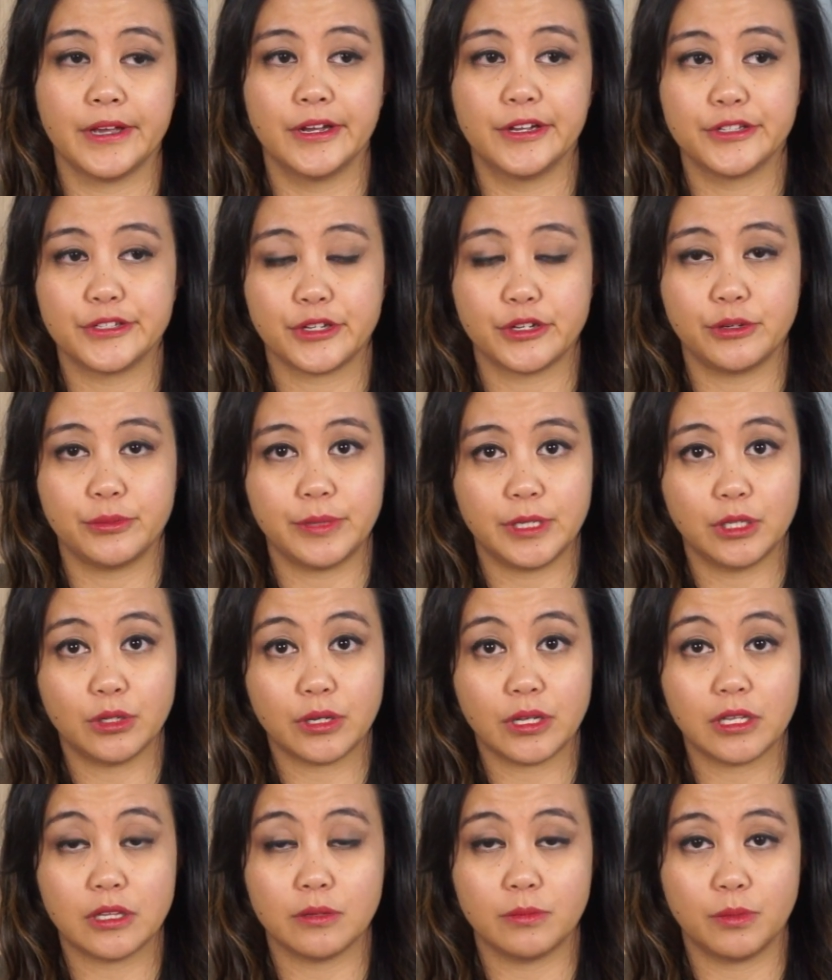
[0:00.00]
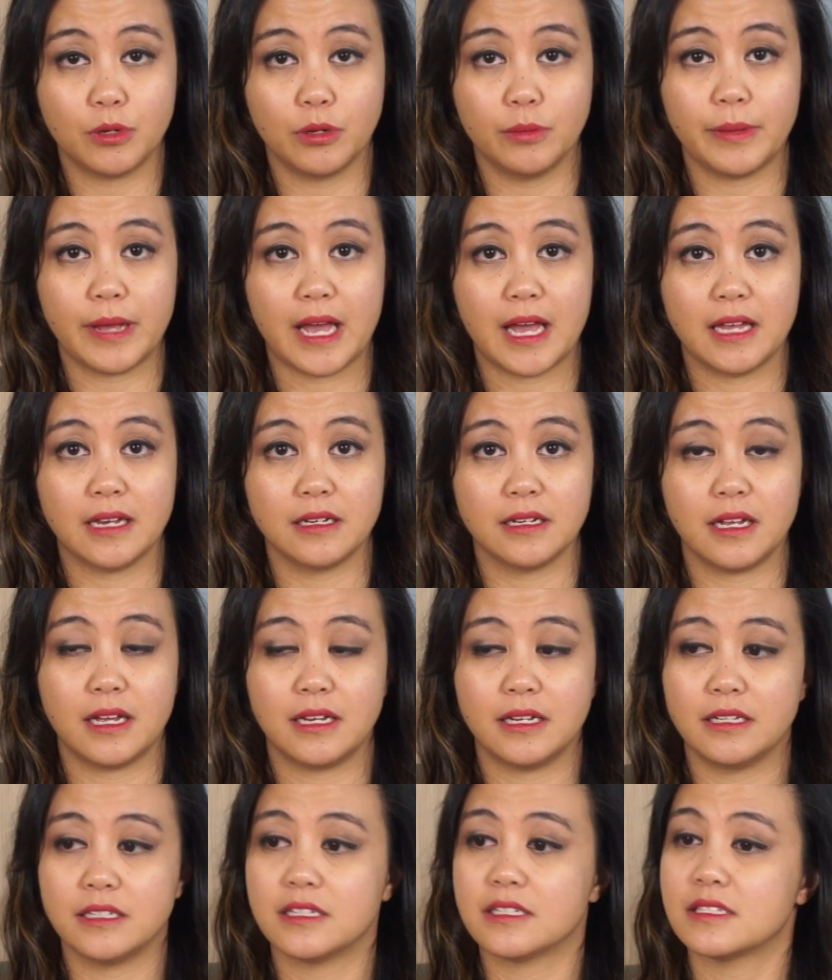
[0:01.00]
So you'll be looking at the ball band and
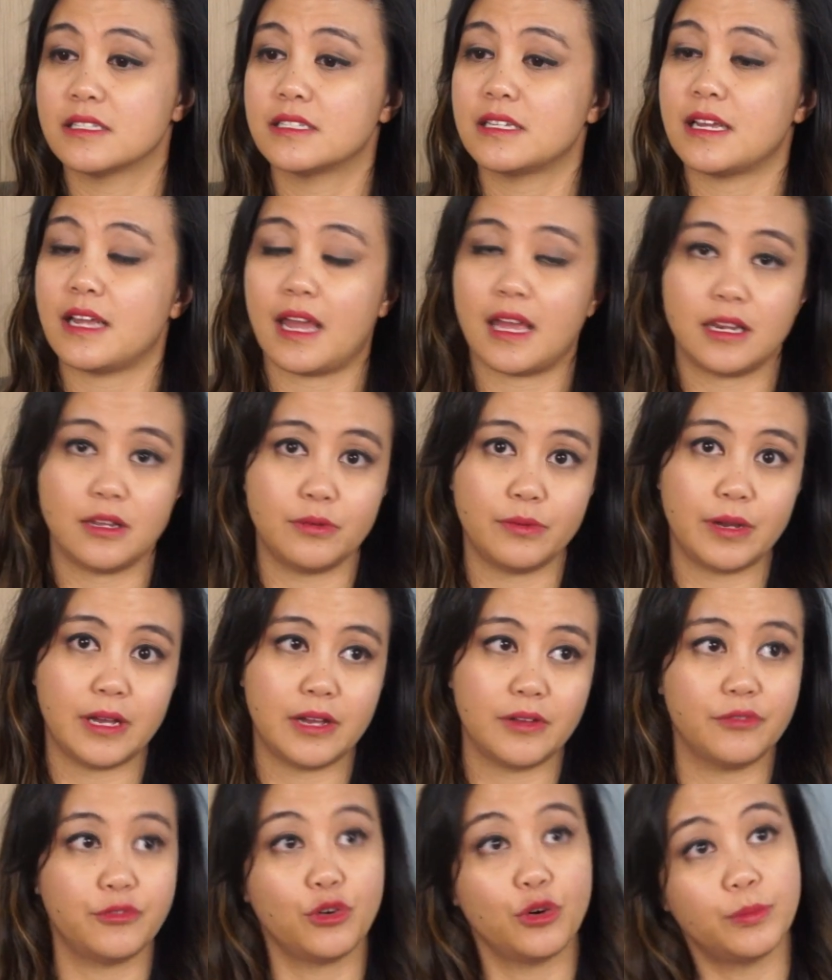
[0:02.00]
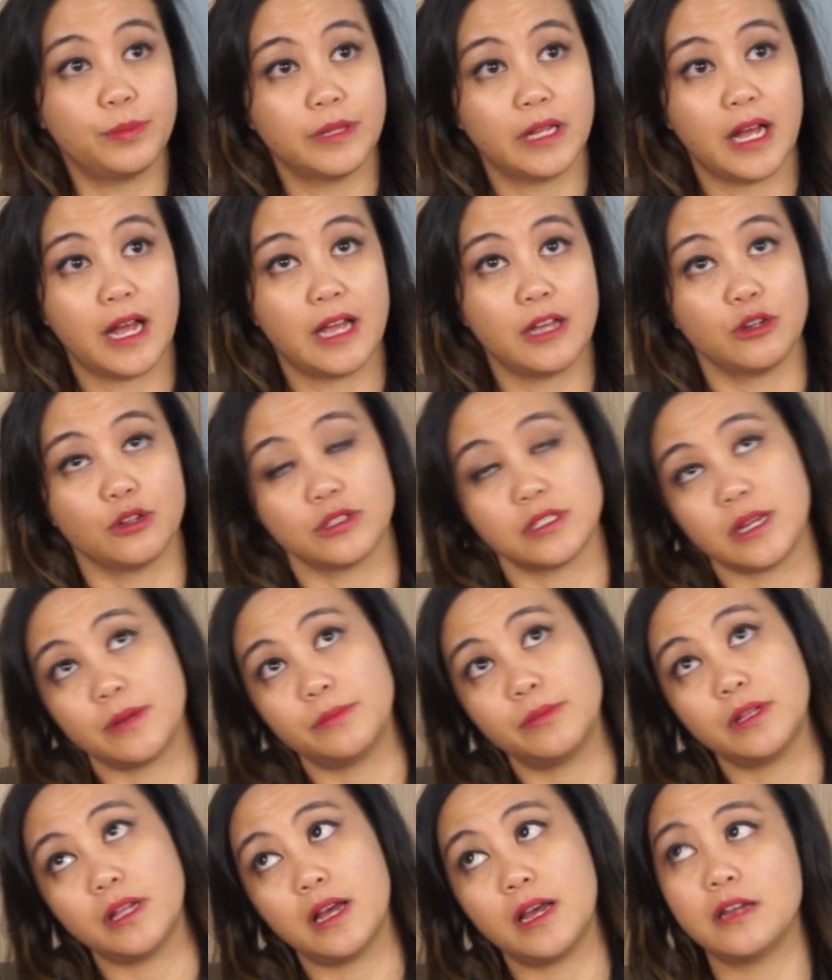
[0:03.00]
it doesn't say anywhere 4-ply or
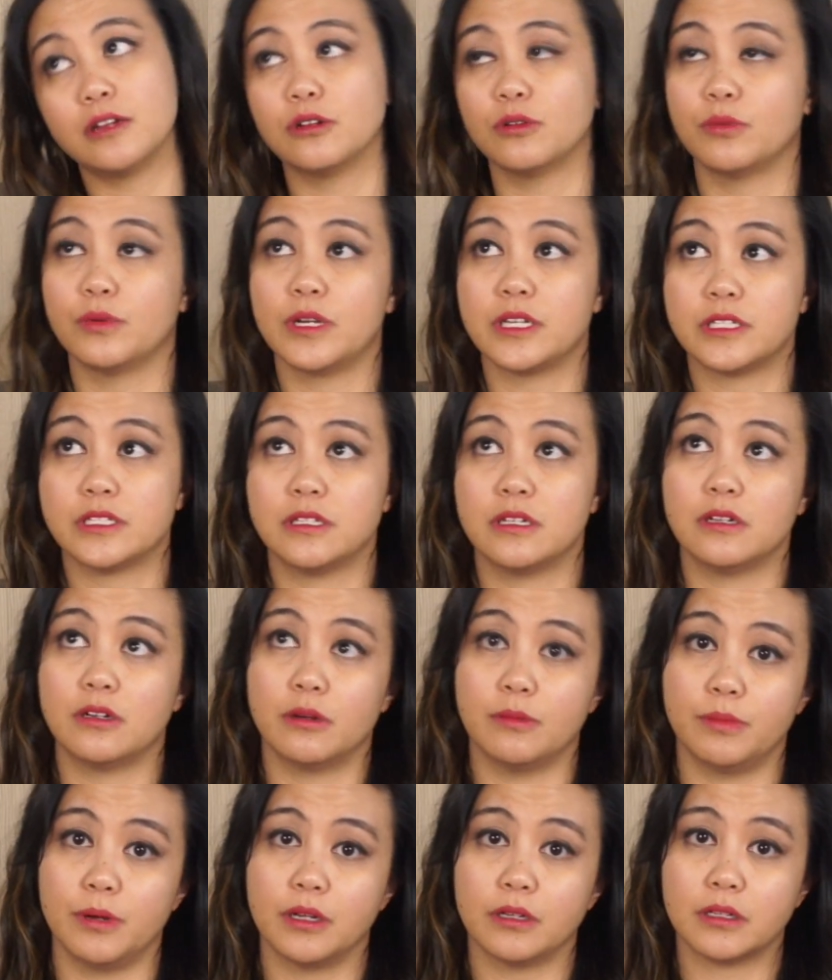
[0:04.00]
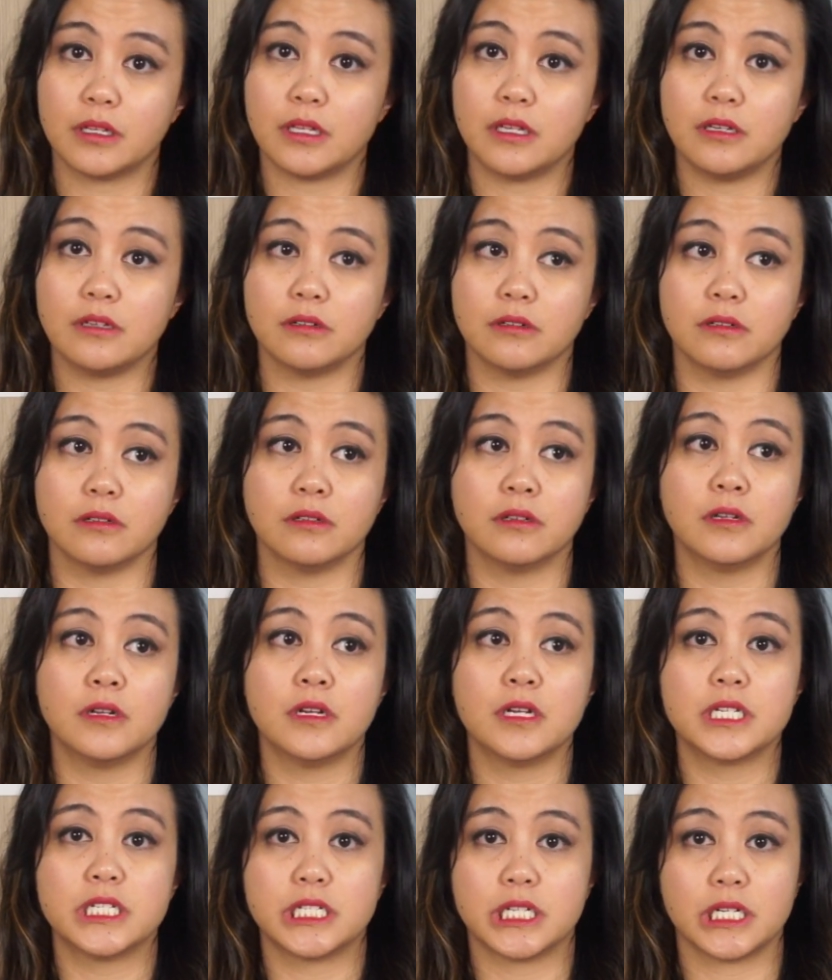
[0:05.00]
10-ply or worsted or bulky or
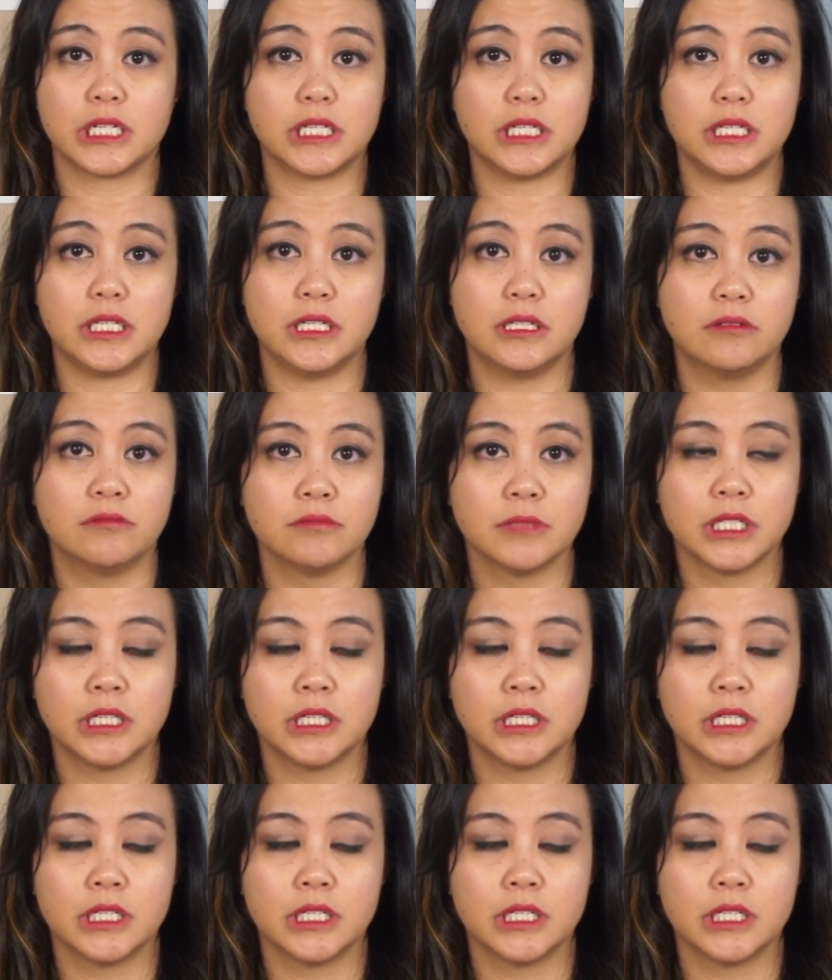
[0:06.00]
chunky.